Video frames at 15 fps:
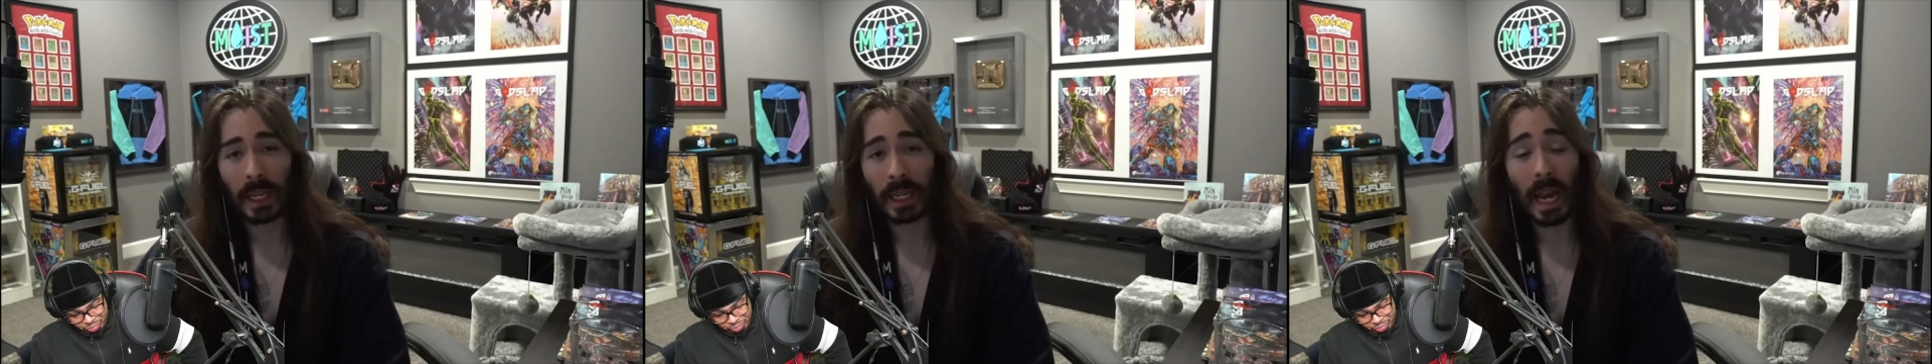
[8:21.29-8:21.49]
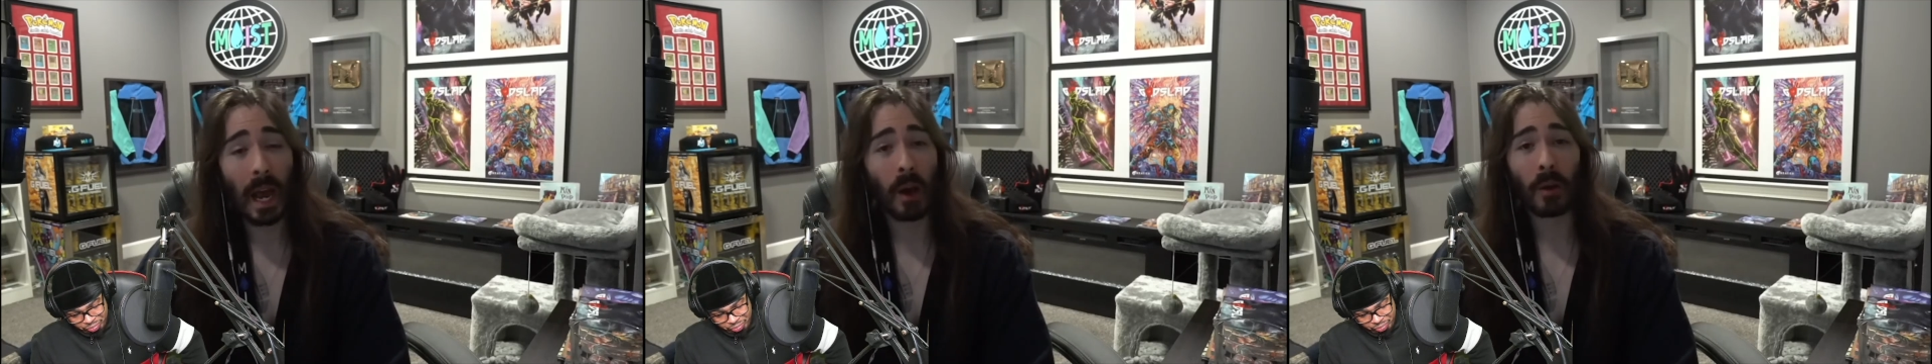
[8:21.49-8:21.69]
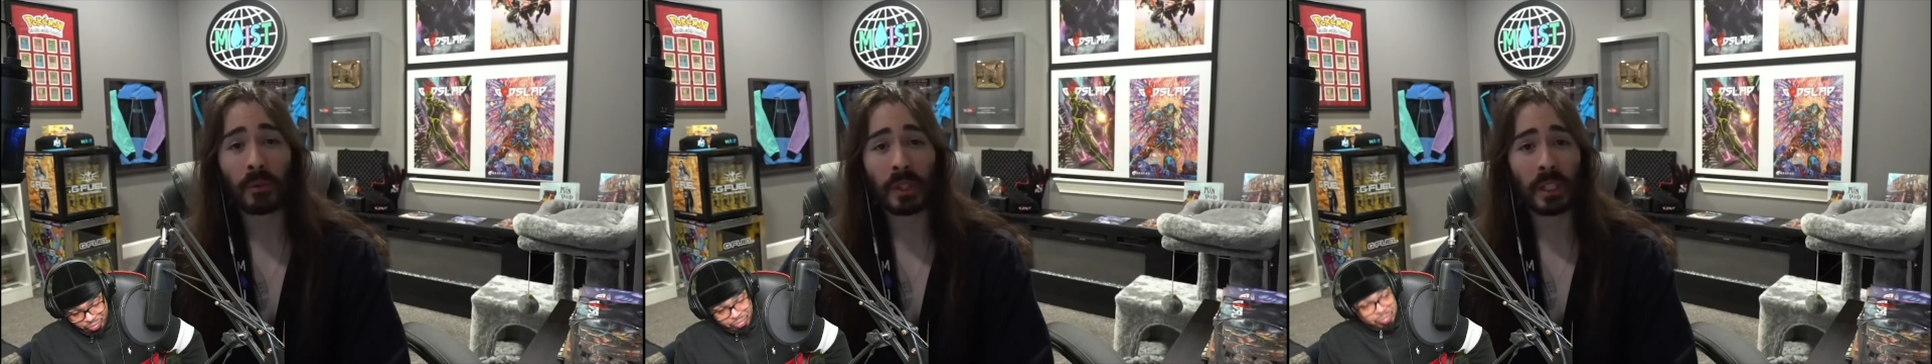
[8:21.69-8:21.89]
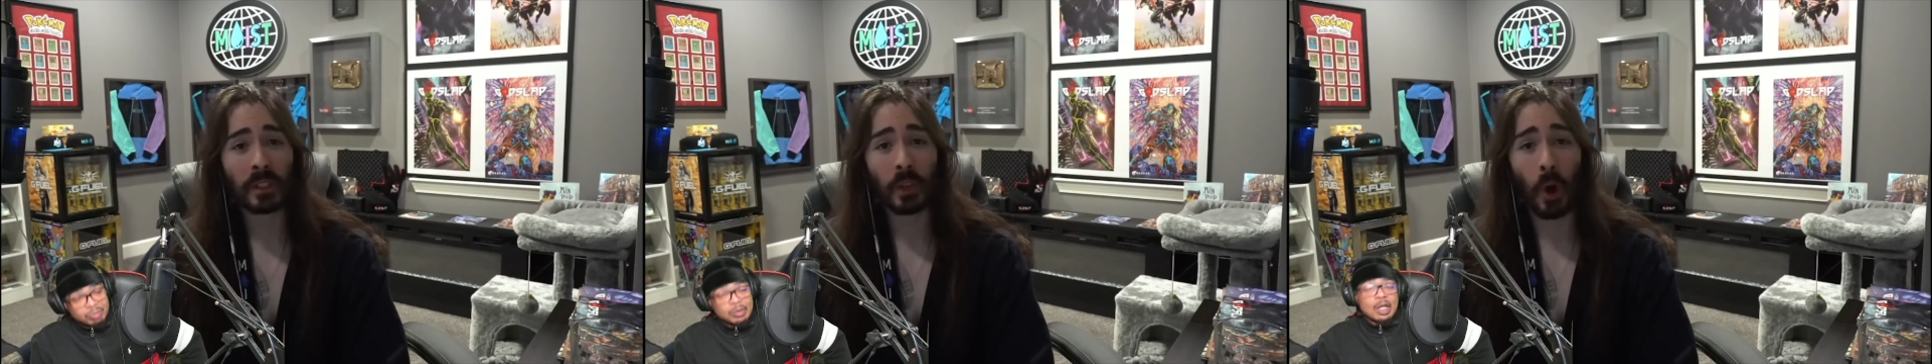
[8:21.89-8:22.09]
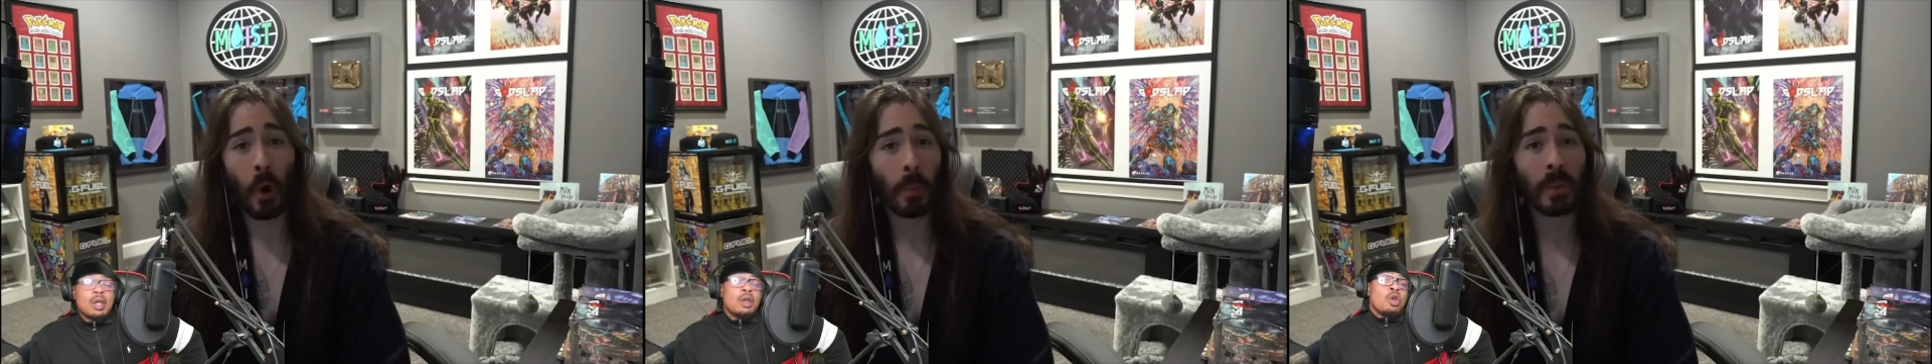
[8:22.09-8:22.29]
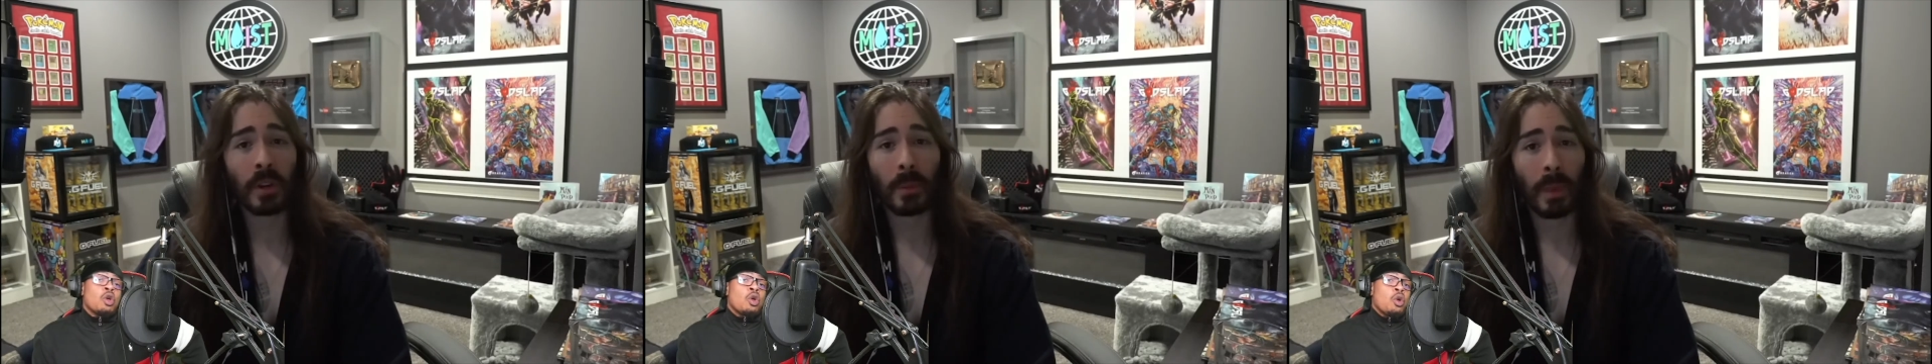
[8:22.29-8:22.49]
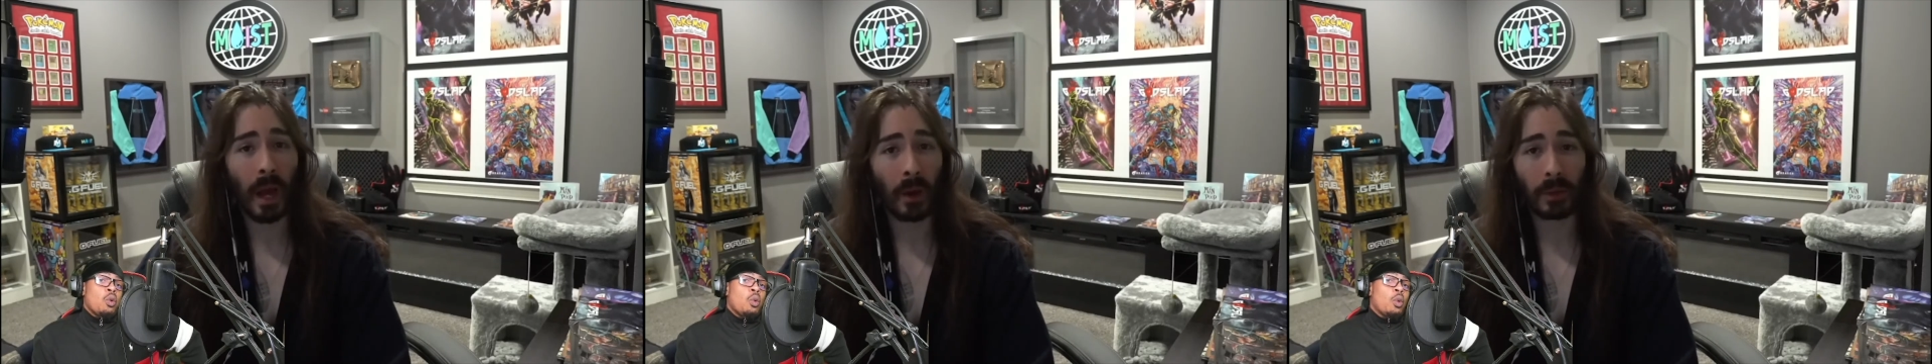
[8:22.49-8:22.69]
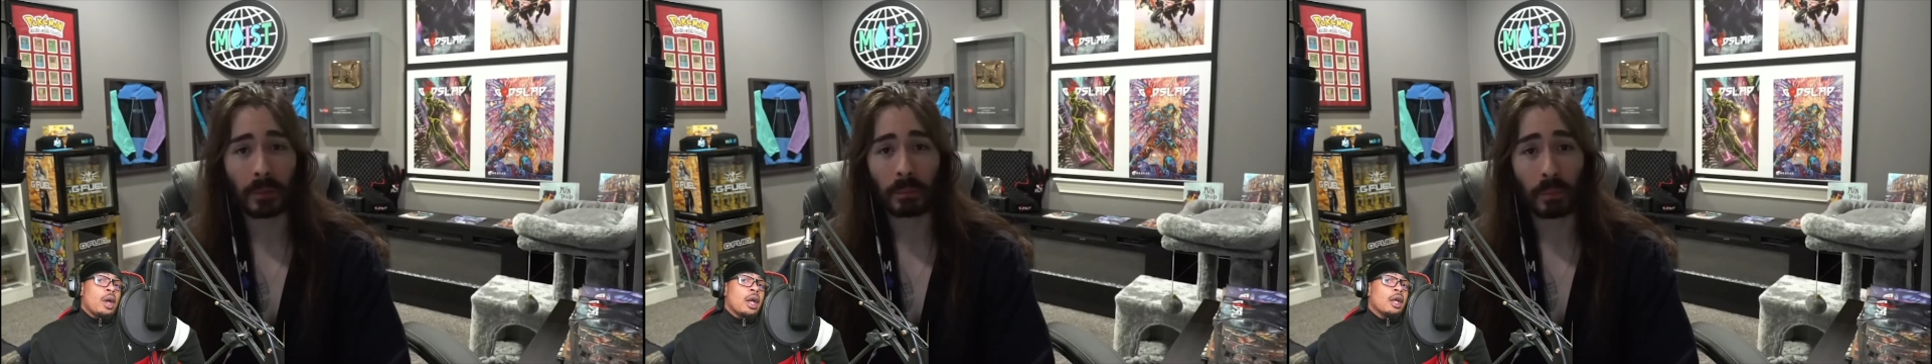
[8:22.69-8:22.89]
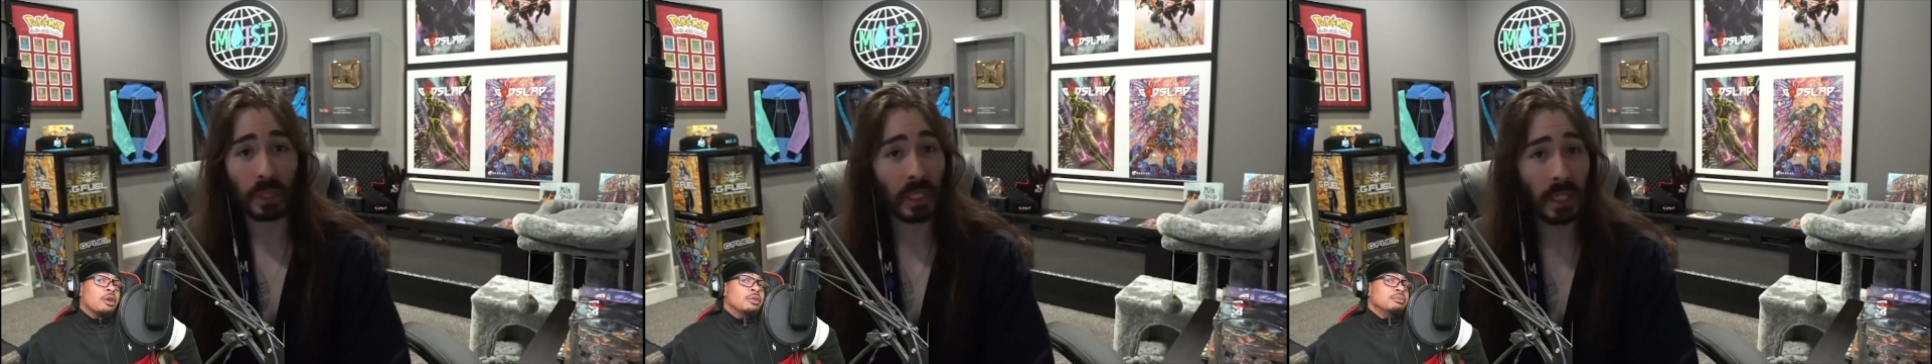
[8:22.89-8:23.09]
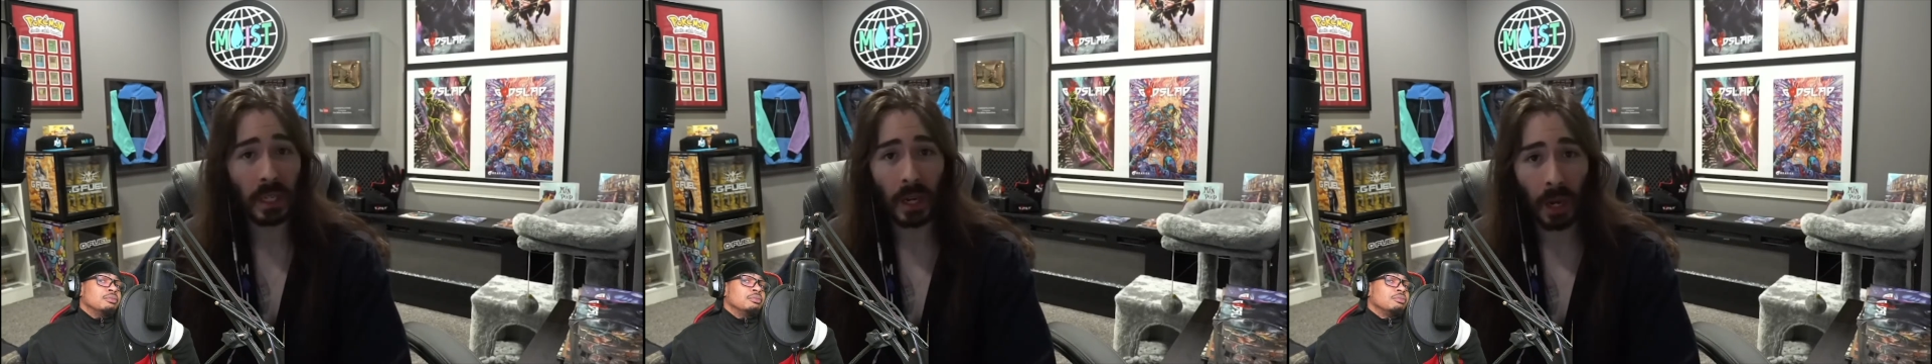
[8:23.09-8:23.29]
Now, if he's open about
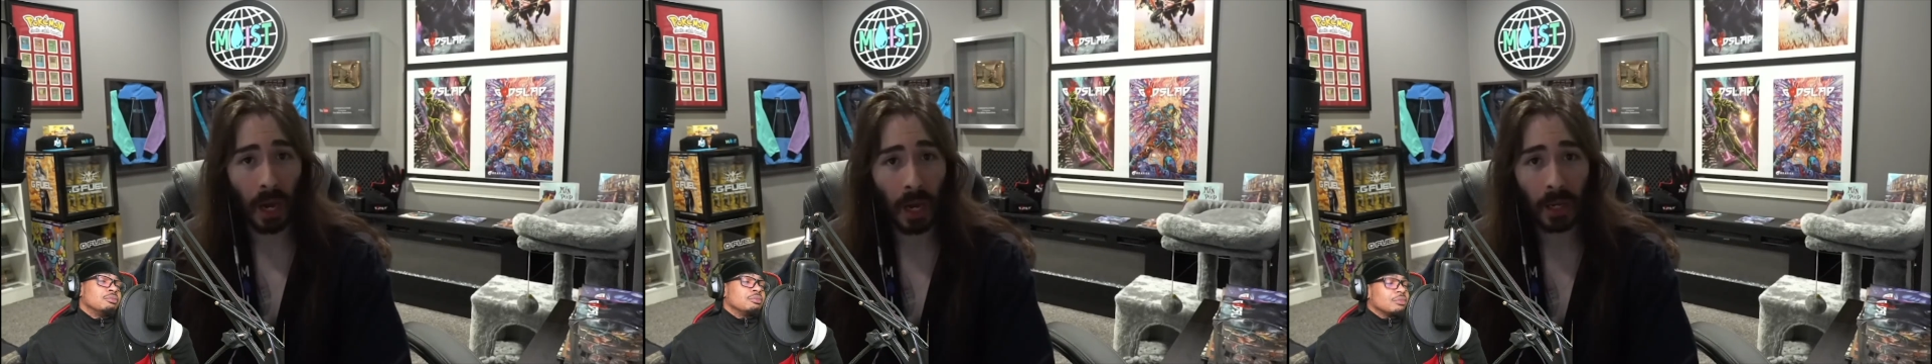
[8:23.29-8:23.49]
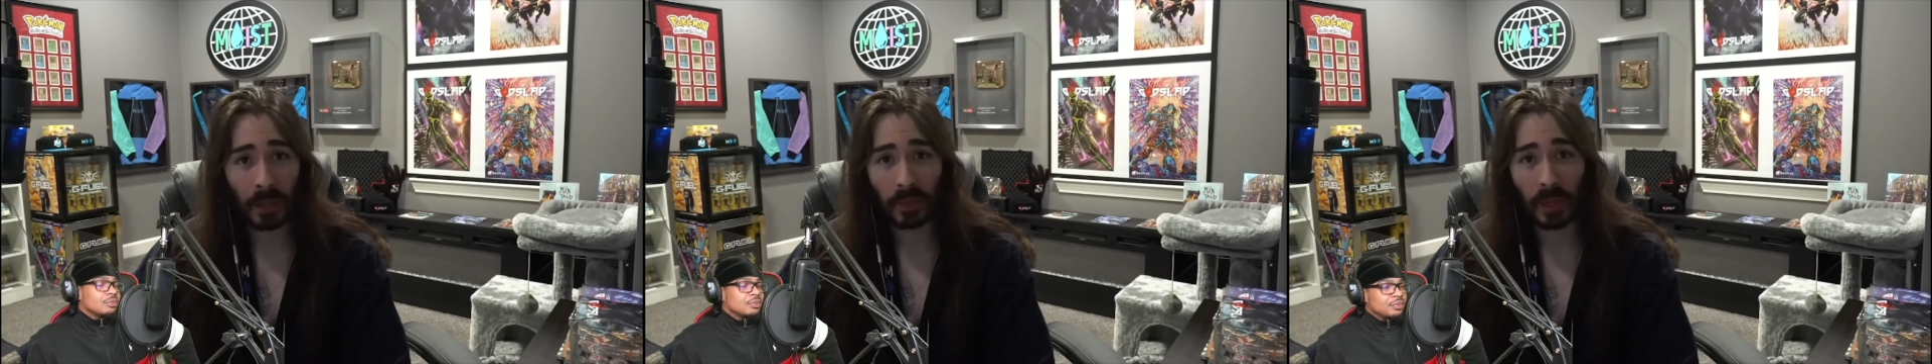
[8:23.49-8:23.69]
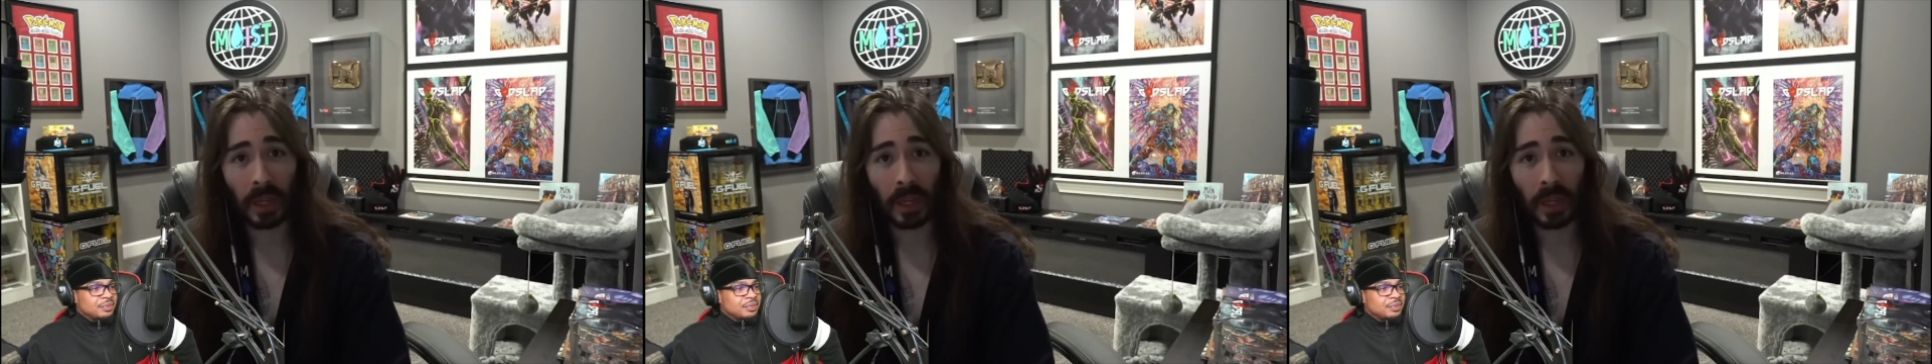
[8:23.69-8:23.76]
being a cuck